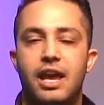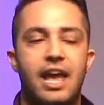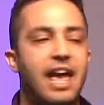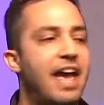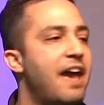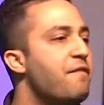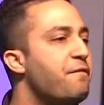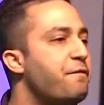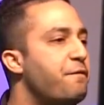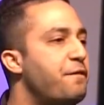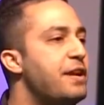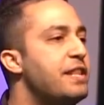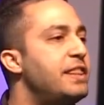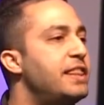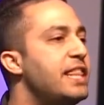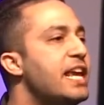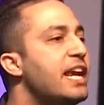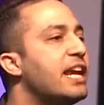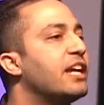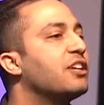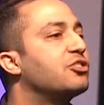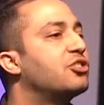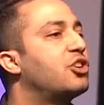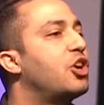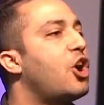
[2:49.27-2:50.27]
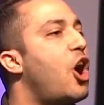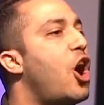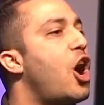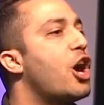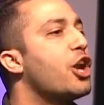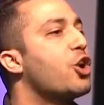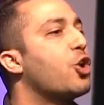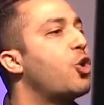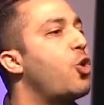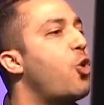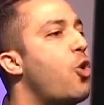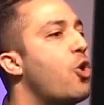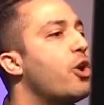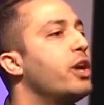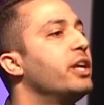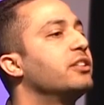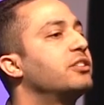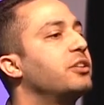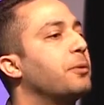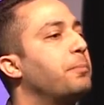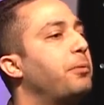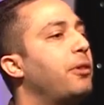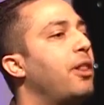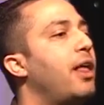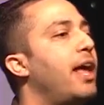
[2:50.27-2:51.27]
Everything has gone
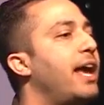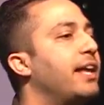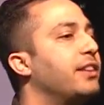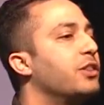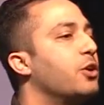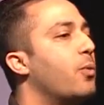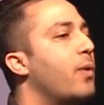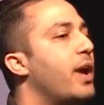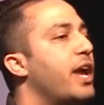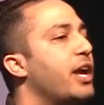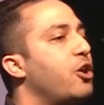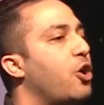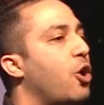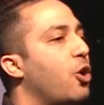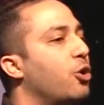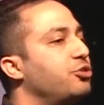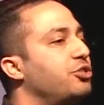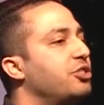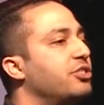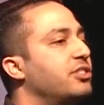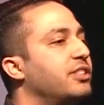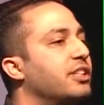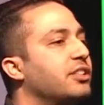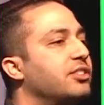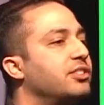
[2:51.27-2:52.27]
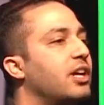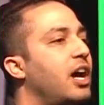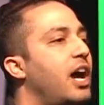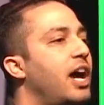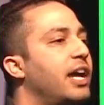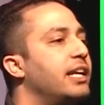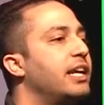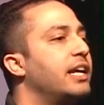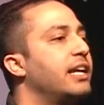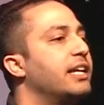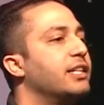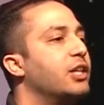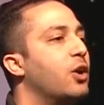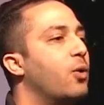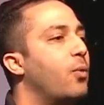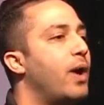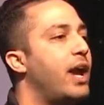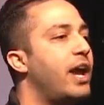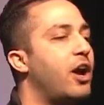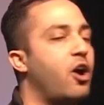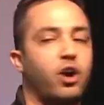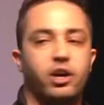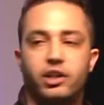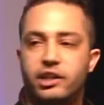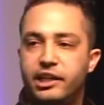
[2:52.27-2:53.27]
according to plan, the way Coach has designed it and the
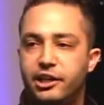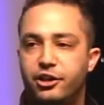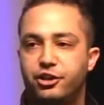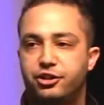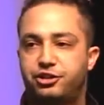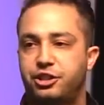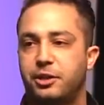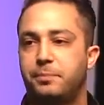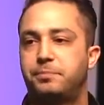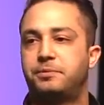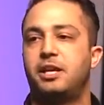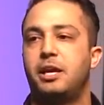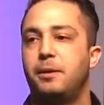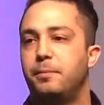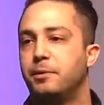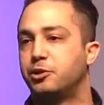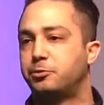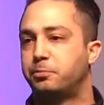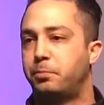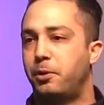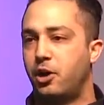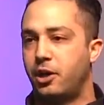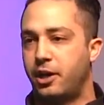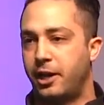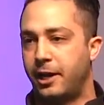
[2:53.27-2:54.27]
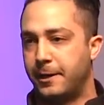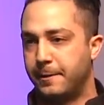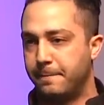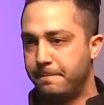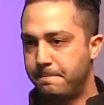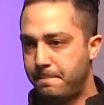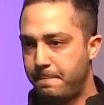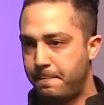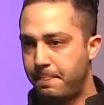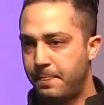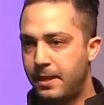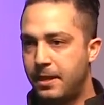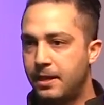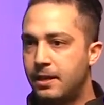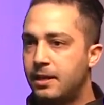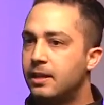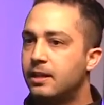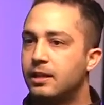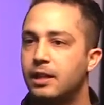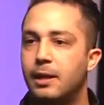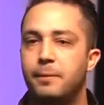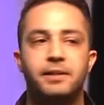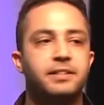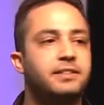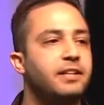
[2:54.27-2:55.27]
way our leadership team has put it.
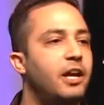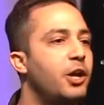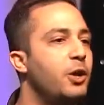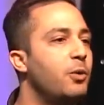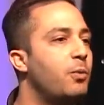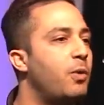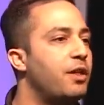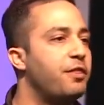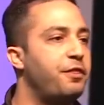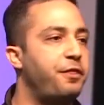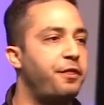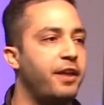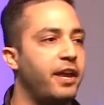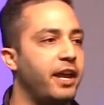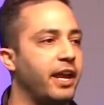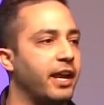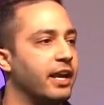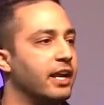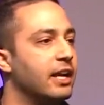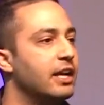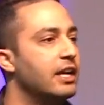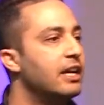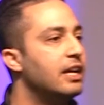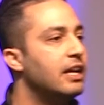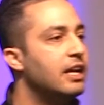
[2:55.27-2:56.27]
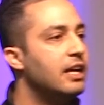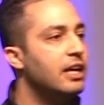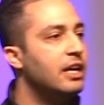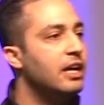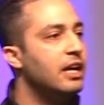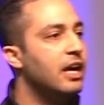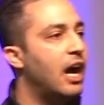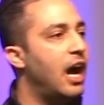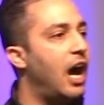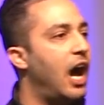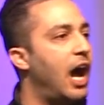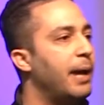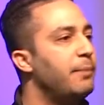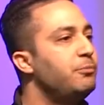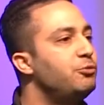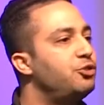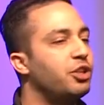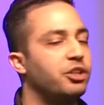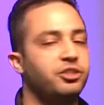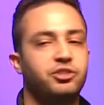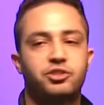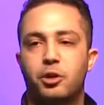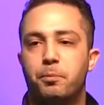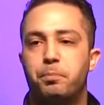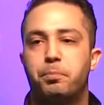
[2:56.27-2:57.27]
Let me tell you one thing. I'm
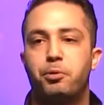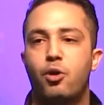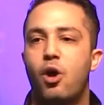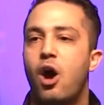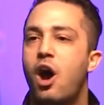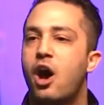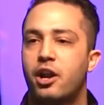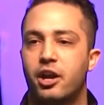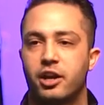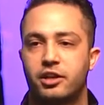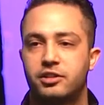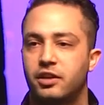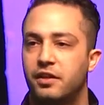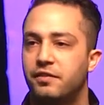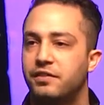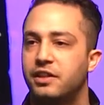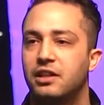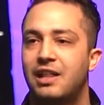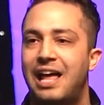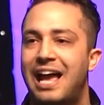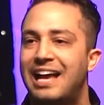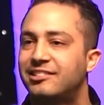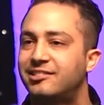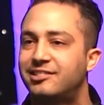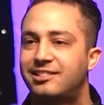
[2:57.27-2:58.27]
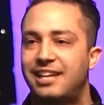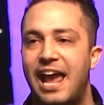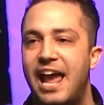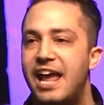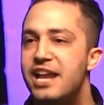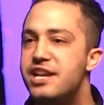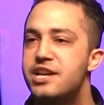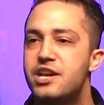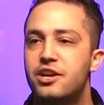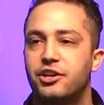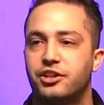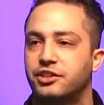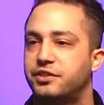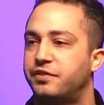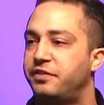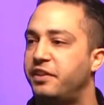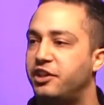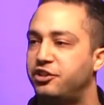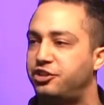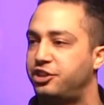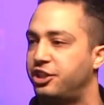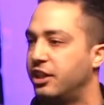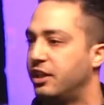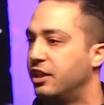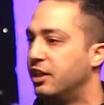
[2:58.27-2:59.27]
just a product of the last 10 years'
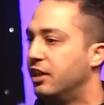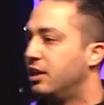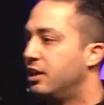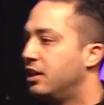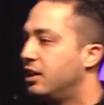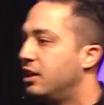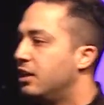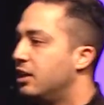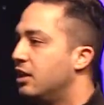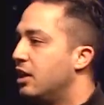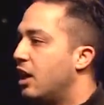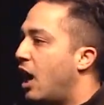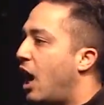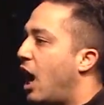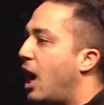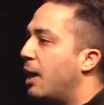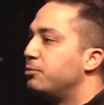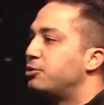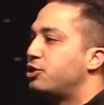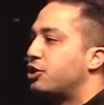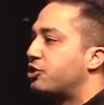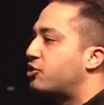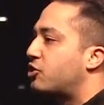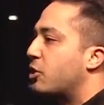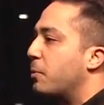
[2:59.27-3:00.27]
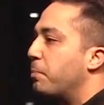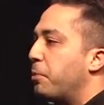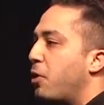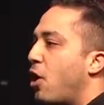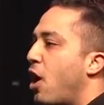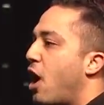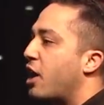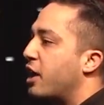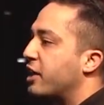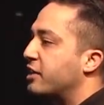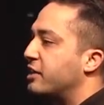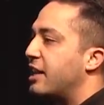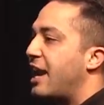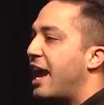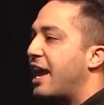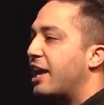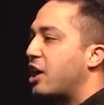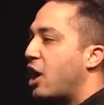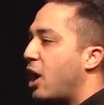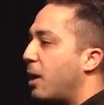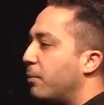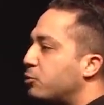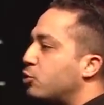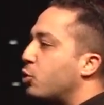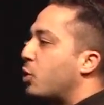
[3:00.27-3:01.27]
vision. I'm just a product that I
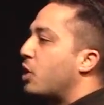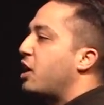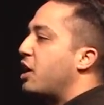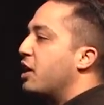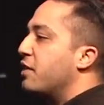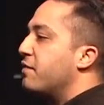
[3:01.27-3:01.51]
come to a